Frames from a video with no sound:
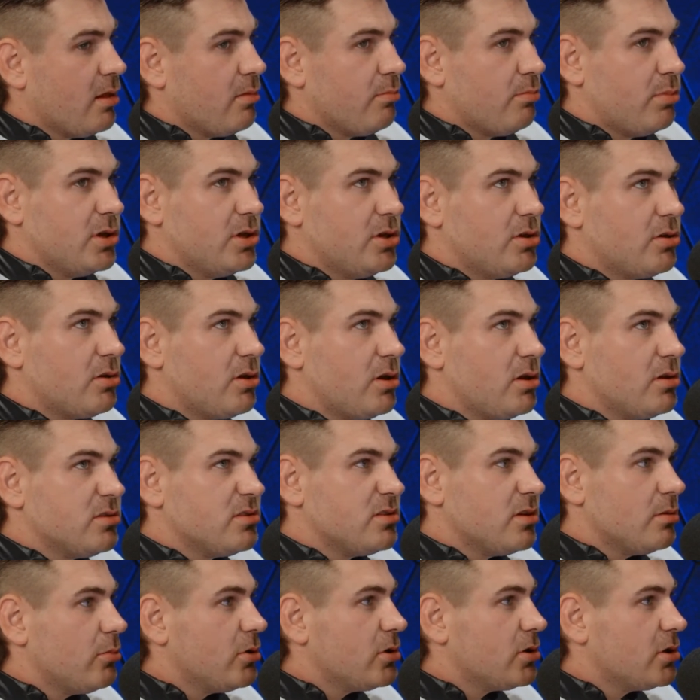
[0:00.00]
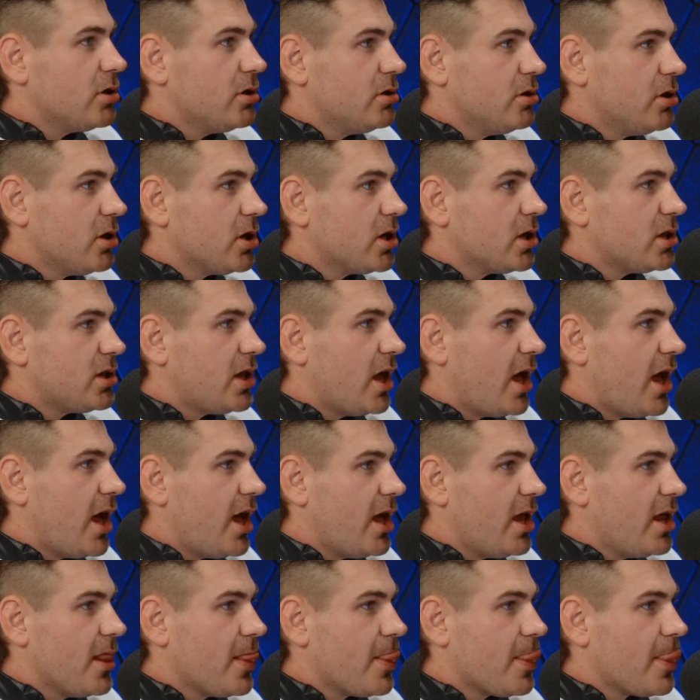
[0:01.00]
But you don't know. Someone could look at
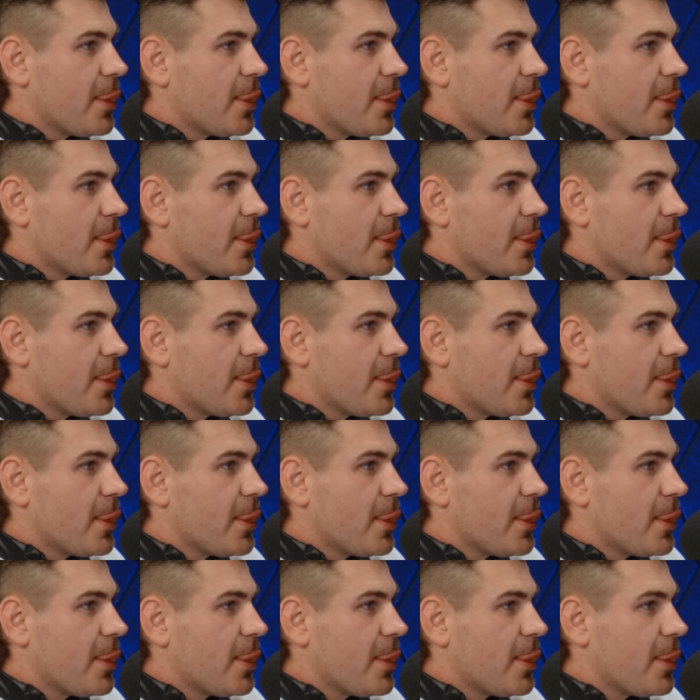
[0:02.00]
that.